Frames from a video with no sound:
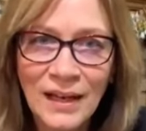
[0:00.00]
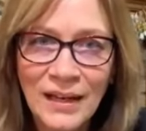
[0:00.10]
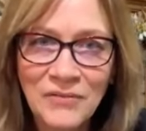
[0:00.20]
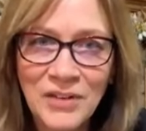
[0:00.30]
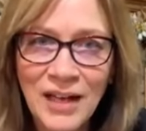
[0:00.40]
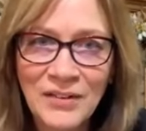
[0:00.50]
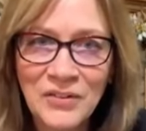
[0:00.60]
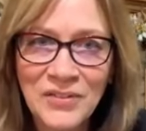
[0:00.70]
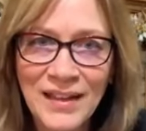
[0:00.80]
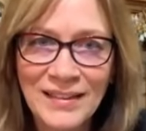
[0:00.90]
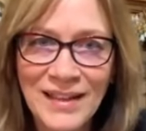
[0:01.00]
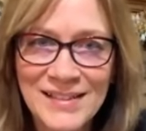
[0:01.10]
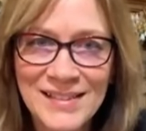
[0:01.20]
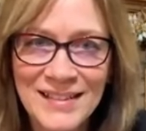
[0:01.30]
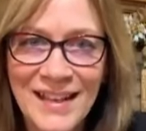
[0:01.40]
I have not learned that
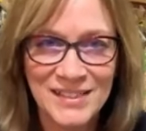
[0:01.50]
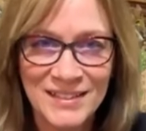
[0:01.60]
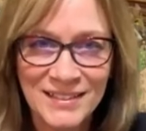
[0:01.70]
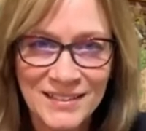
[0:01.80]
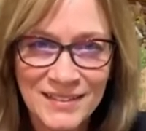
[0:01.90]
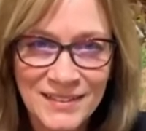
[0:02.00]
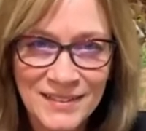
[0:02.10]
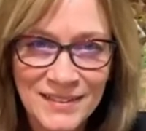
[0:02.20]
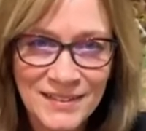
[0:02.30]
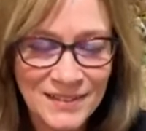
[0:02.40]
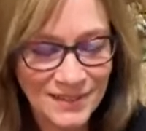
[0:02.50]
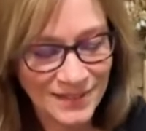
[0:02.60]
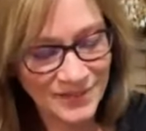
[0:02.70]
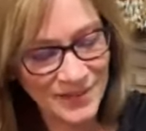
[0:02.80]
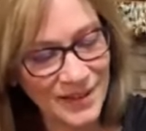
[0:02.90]
lesson.
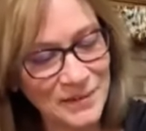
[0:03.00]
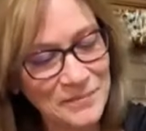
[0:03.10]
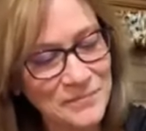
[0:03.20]
Okay.